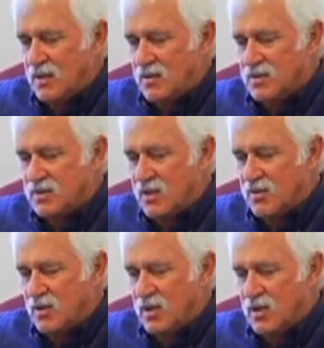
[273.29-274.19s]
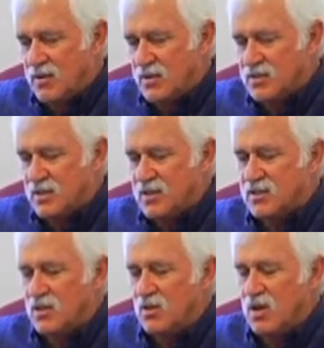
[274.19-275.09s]
this
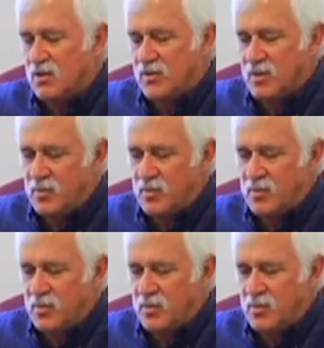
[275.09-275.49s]
is no longer the